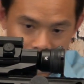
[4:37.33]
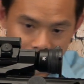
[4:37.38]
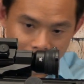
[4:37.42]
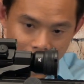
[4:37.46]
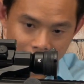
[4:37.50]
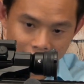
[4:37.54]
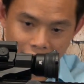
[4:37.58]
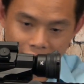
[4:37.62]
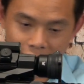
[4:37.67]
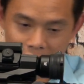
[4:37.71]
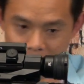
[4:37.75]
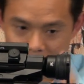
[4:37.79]

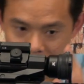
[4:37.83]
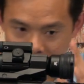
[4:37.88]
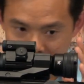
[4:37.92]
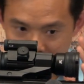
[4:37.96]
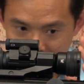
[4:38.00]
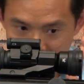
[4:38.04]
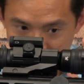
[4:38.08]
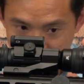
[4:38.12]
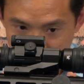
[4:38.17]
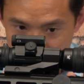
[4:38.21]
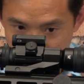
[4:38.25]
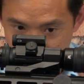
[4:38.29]

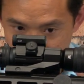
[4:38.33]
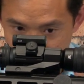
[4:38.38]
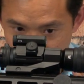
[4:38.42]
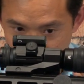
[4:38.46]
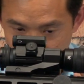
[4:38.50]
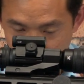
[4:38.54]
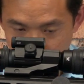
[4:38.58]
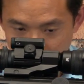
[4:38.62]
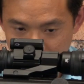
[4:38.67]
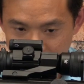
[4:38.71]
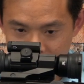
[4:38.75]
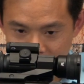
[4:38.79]

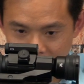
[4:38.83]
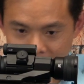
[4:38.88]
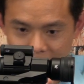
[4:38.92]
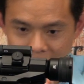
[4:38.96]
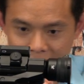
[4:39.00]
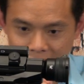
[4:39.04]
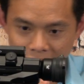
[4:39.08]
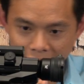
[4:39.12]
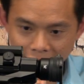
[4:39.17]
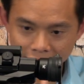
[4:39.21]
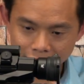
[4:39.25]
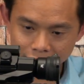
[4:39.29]
The one thing
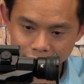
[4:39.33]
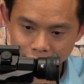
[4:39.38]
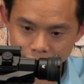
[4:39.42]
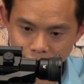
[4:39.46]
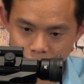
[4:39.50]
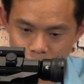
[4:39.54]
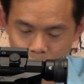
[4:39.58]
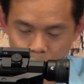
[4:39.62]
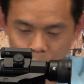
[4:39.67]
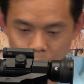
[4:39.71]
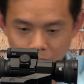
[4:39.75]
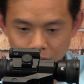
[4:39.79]
that I
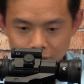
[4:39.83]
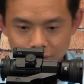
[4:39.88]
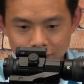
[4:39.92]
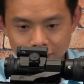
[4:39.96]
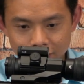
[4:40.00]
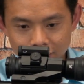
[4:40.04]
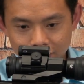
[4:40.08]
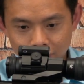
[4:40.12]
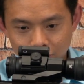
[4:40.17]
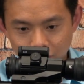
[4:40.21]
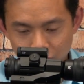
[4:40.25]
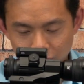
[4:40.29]
want
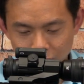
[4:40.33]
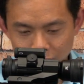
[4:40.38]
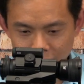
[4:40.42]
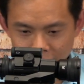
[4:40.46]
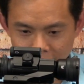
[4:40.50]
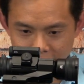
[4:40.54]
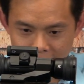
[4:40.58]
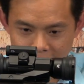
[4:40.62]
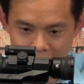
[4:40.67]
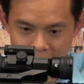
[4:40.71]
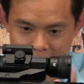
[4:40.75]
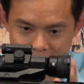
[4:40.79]
to go over
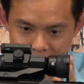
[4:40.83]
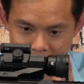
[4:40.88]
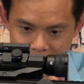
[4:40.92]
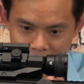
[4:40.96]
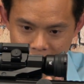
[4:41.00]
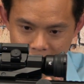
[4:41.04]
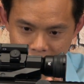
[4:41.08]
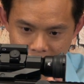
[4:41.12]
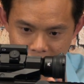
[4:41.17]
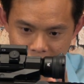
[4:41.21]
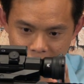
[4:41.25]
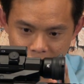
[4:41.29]
is
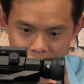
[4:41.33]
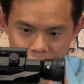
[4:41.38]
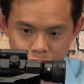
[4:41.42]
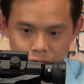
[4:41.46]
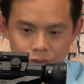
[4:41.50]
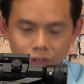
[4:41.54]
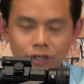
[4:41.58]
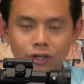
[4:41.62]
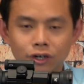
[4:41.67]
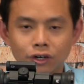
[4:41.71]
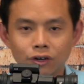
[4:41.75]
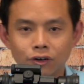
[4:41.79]
the
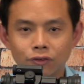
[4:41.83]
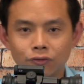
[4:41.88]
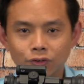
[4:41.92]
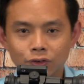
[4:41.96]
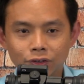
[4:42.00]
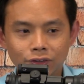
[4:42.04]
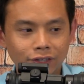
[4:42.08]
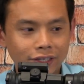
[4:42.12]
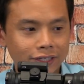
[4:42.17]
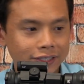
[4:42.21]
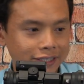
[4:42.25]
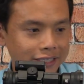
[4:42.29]
trigger
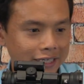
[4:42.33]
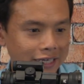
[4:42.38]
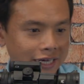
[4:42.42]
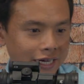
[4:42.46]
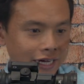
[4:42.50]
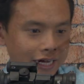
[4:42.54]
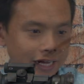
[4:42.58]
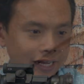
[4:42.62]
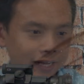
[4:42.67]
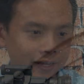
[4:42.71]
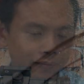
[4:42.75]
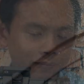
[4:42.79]
for this guy,